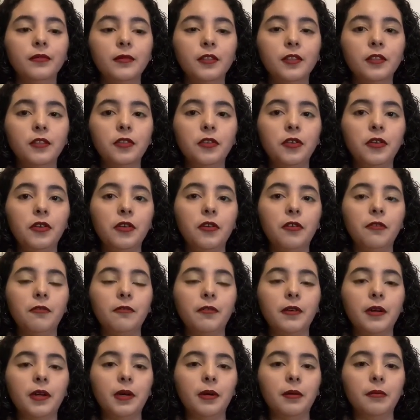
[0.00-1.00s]
So you go
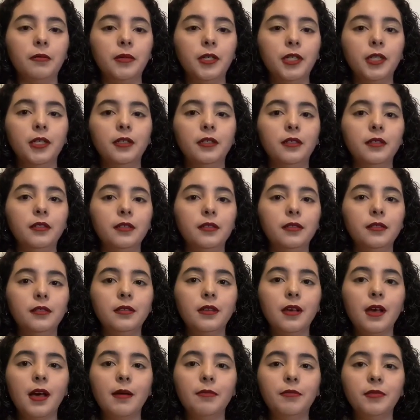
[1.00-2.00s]
from
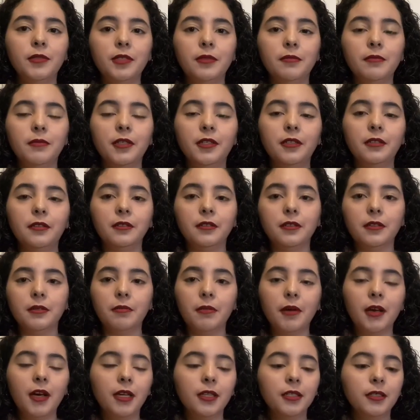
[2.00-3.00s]
top to middle to
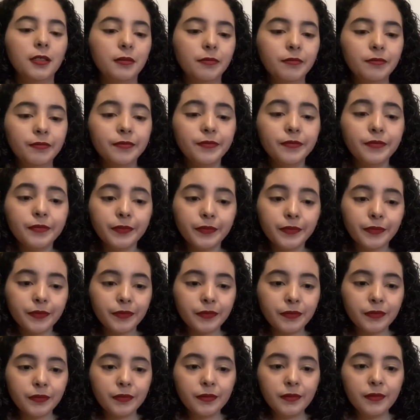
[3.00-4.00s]
bottom.
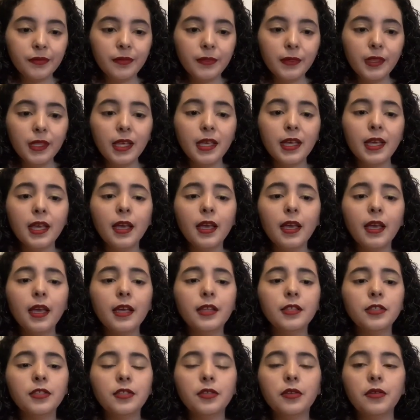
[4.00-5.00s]

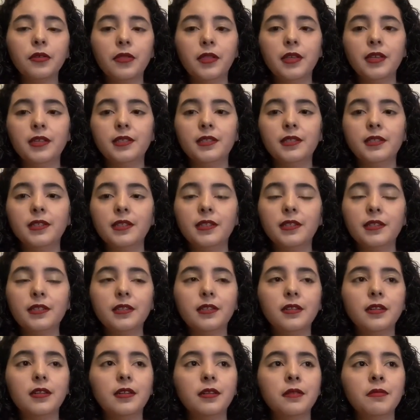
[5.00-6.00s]
And so this
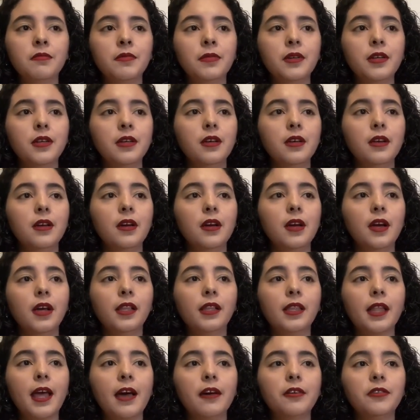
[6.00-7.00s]
system
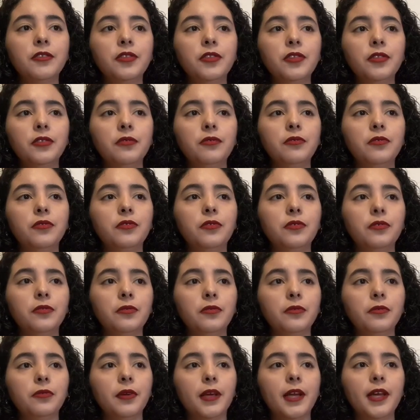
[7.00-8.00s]
allows you
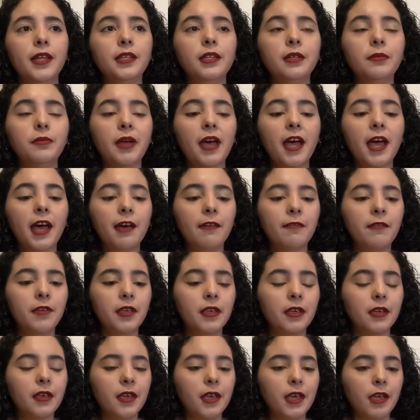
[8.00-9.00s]
to end up
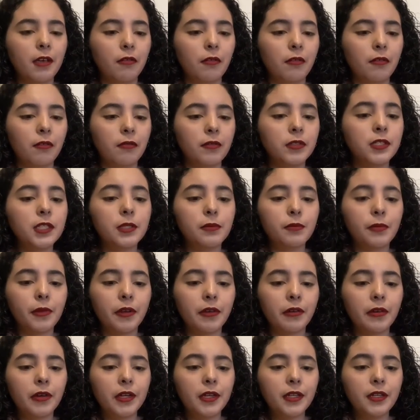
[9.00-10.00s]
having a
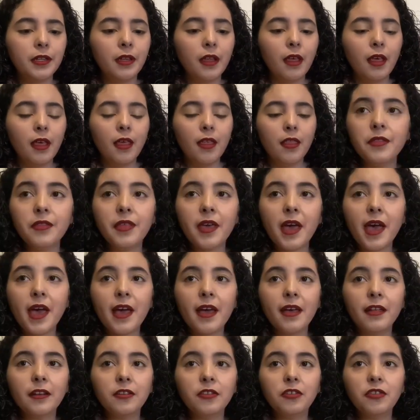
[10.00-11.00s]
spirit
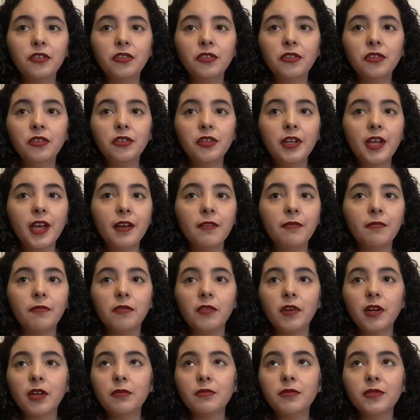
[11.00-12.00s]
that could have
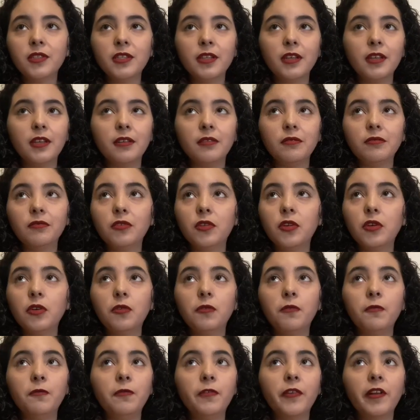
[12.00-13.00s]
rums that
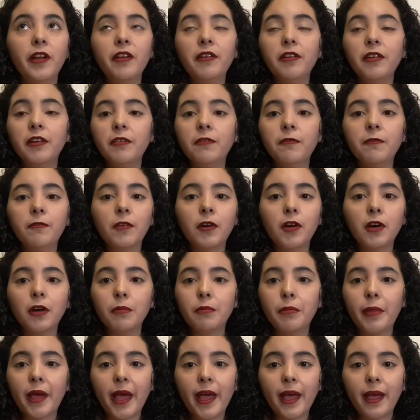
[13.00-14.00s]
go very far
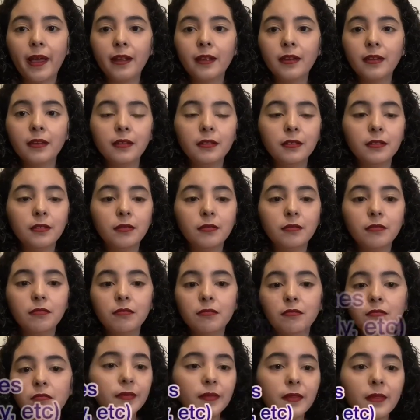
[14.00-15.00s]
back.
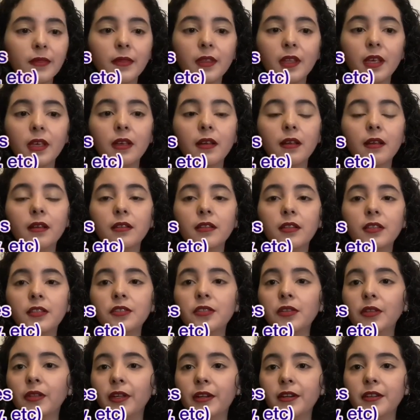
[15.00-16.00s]
The
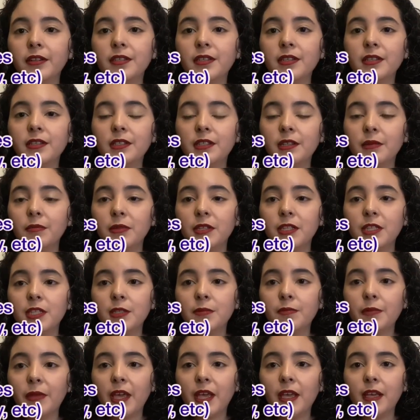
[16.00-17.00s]
Solera system in
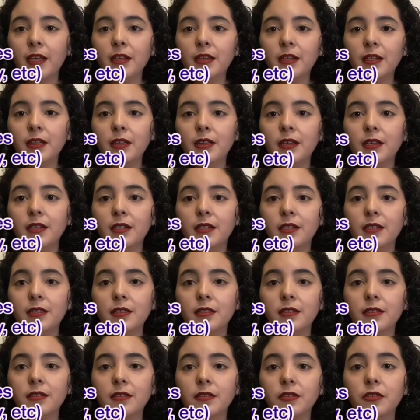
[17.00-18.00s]
Spain
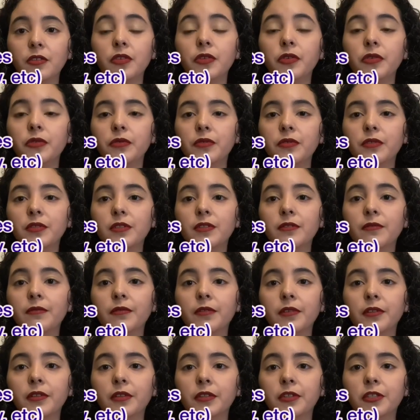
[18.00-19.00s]
is used
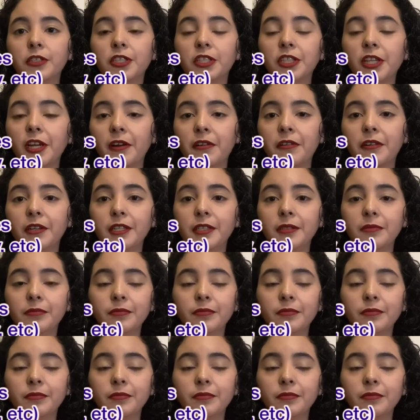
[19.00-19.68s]
for sherry.